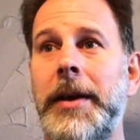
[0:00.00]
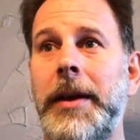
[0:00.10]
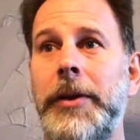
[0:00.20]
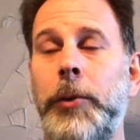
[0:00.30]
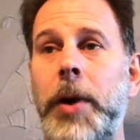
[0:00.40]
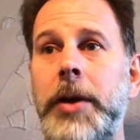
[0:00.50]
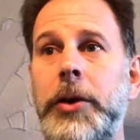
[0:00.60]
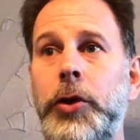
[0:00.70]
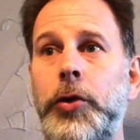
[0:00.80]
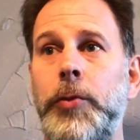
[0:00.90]
uh, the one
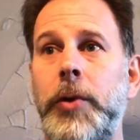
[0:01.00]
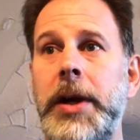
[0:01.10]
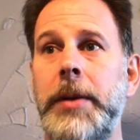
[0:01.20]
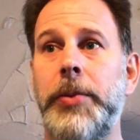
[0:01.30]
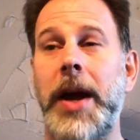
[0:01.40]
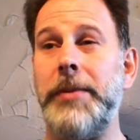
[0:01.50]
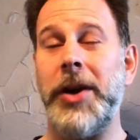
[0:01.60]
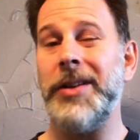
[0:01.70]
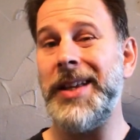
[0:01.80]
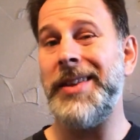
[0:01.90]
whom we
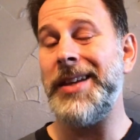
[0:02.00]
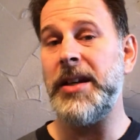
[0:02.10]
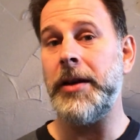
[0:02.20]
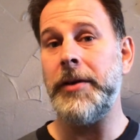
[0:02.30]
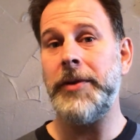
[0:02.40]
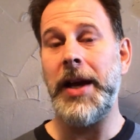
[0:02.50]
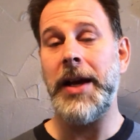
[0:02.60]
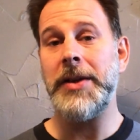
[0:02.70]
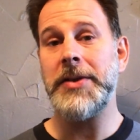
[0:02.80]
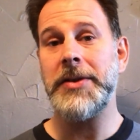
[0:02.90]
primarily think of
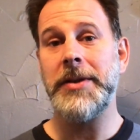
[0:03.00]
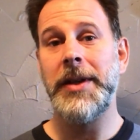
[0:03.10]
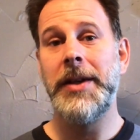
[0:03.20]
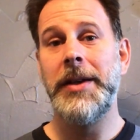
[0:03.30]
as